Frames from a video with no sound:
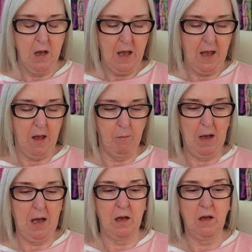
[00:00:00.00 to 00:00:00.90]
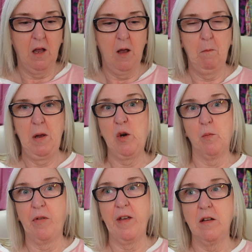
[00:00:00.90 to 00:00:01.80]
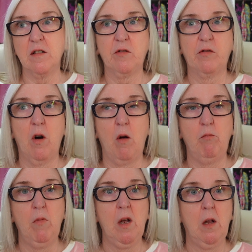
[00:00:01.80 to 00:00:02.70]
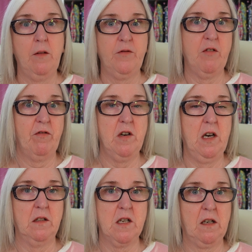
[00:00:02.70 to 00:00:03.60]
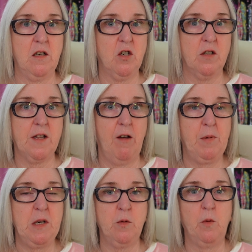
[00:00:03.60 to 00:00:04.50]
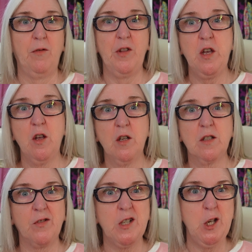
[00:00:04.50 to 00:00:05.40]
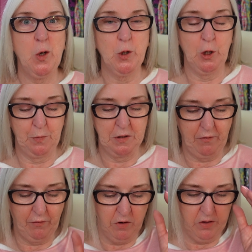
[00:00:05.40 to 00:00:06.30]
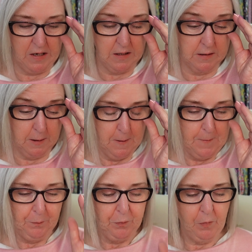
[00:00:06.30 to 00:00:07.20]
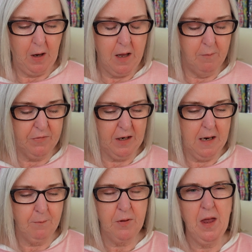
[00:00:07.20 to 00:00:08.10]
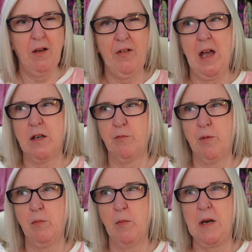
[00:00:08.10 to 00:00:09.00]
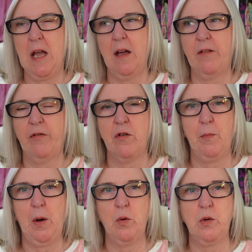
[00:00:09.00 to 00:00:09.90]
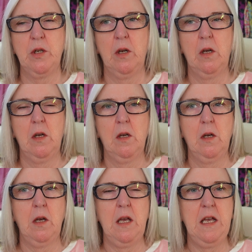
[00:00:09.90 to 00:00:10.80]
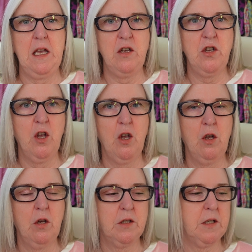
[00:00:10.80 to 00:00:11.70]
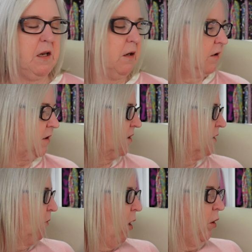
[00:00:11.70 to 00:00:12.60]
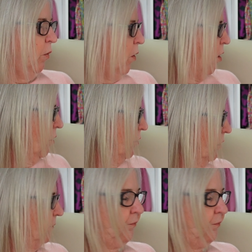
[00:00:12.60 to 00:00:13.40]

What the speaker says: I pick up things from different nail technicians that I've been to over the years, obviously YouTube and different things. The lamp that I've probably had for about 8 years. It's a smaller one.